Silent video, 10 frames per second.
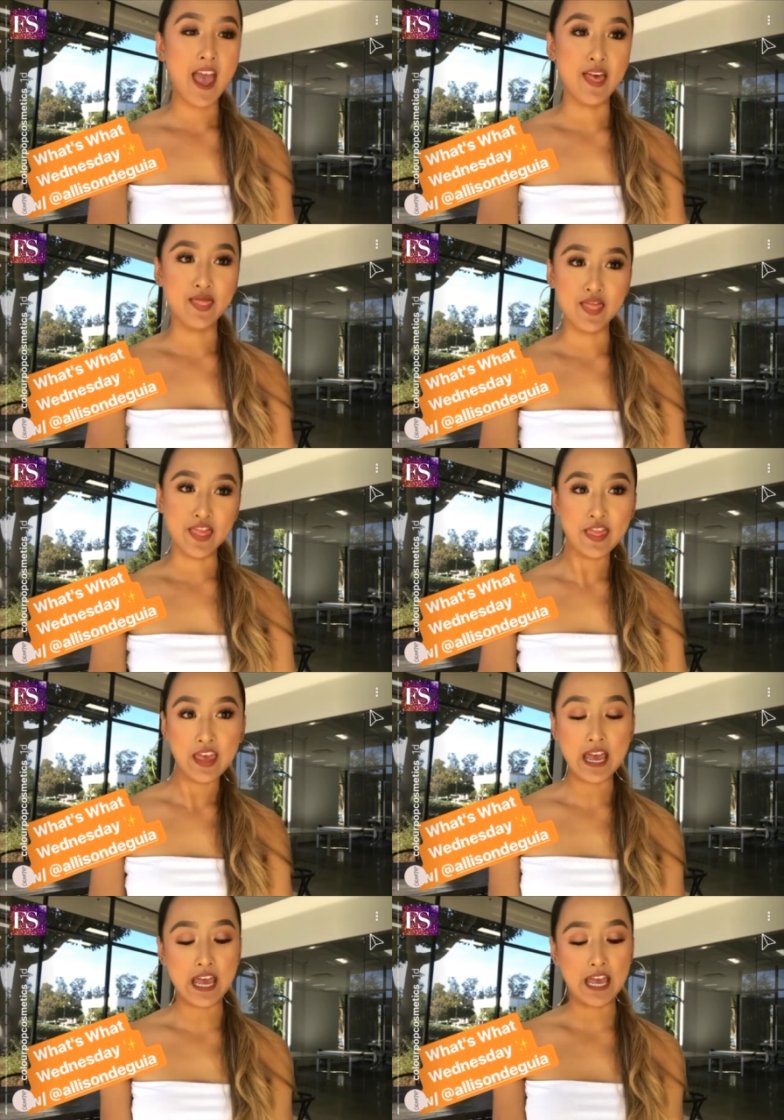and
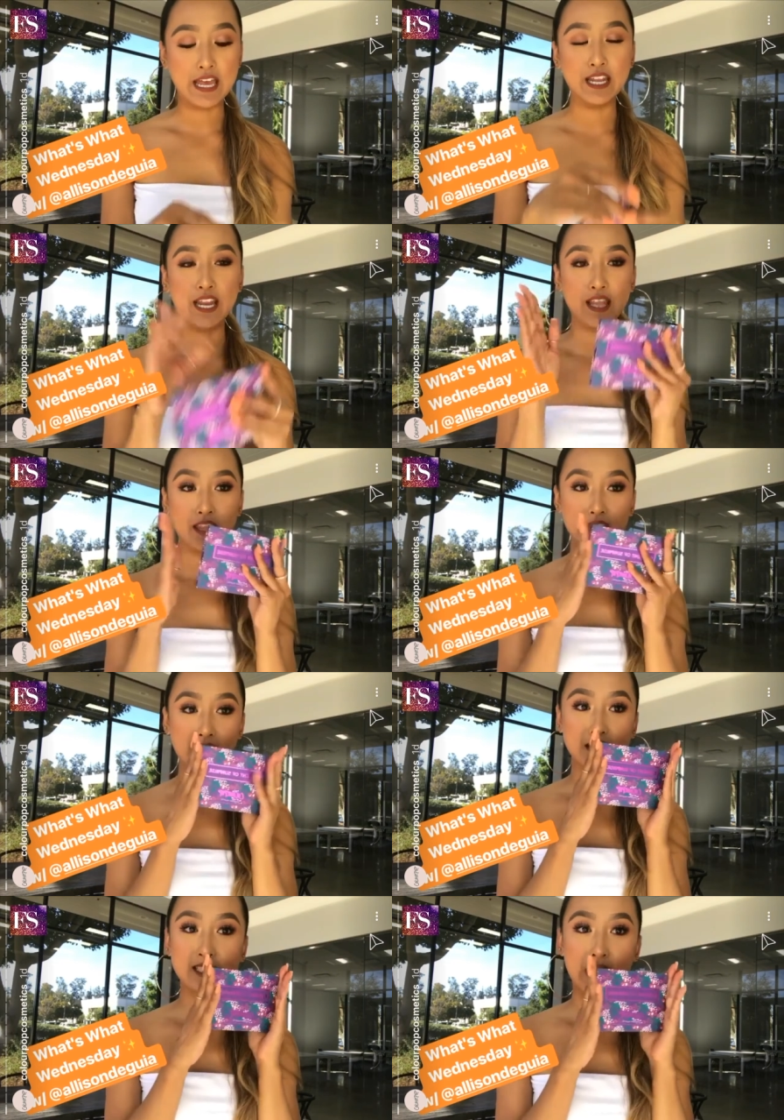then
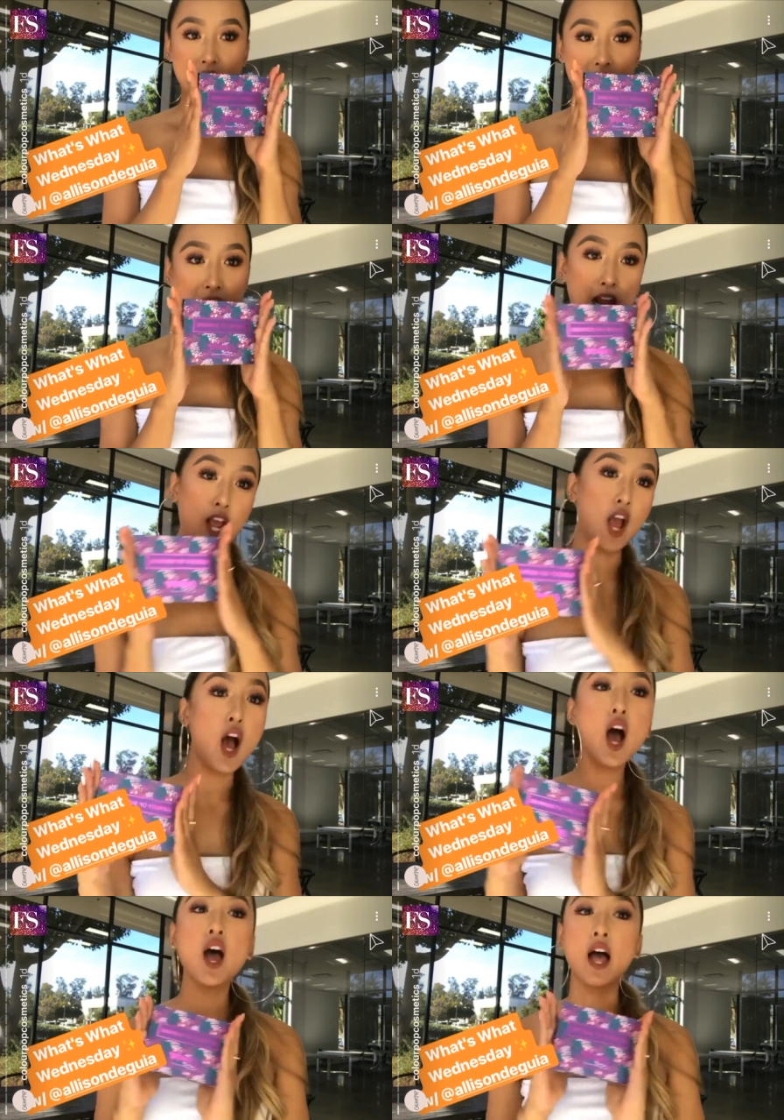the exciting
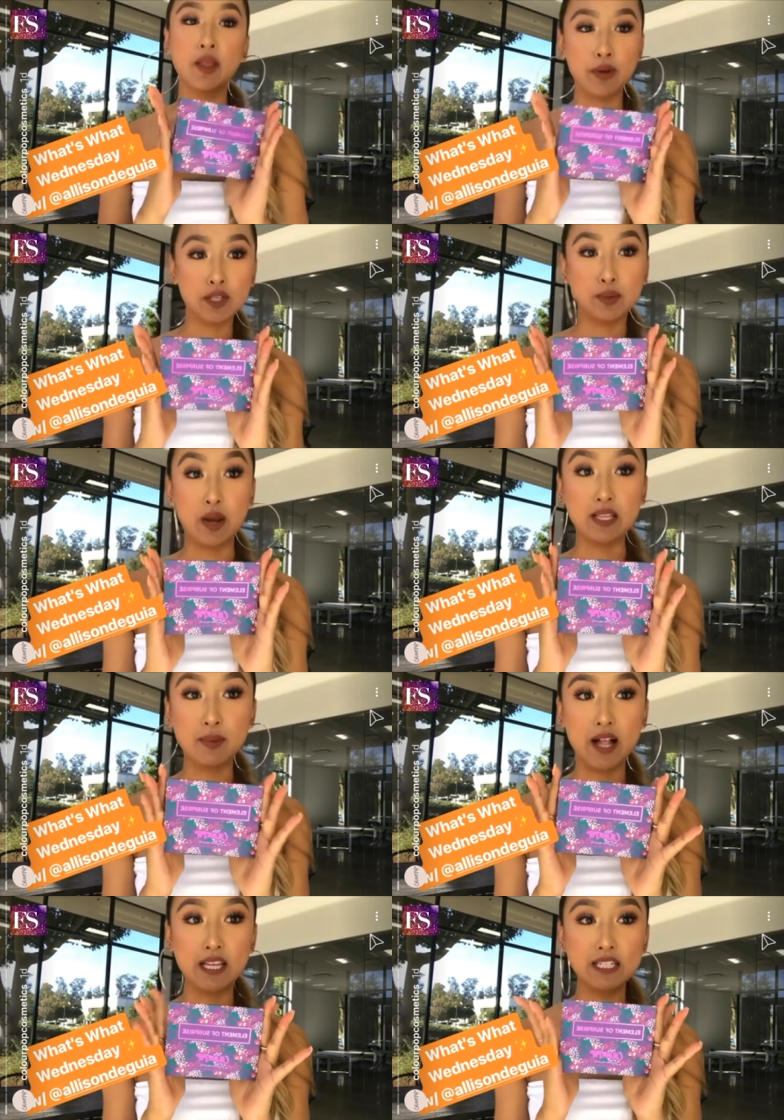Element of Surprise
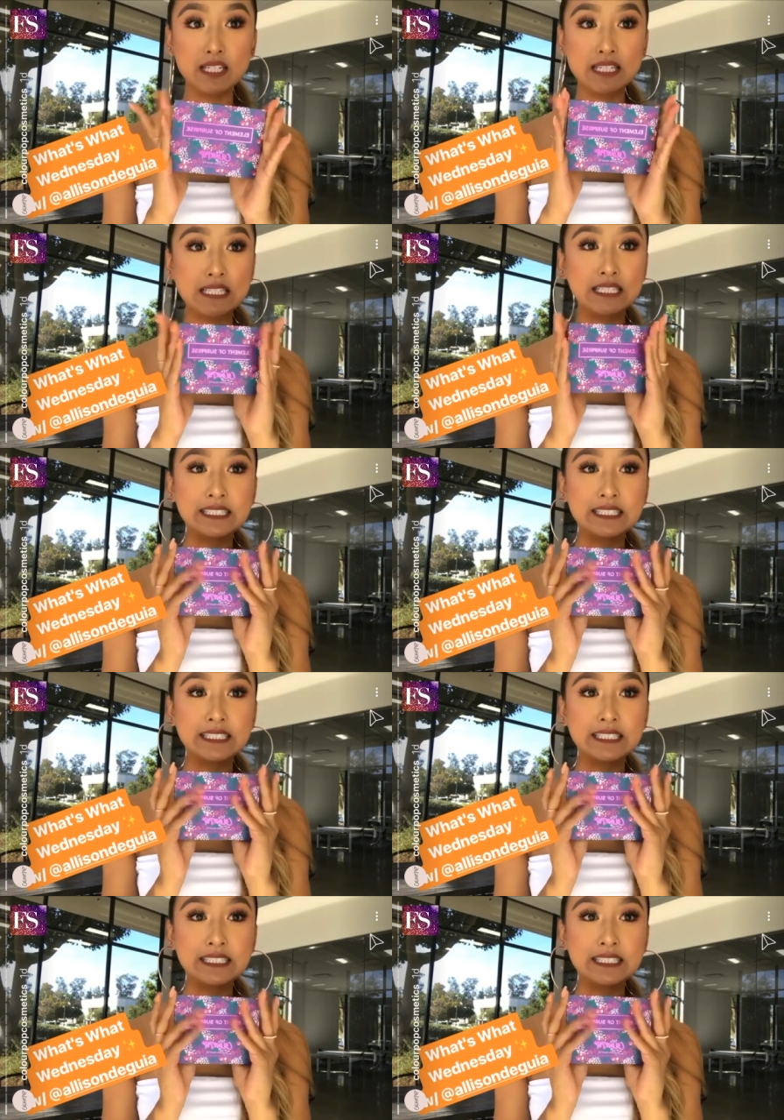palette.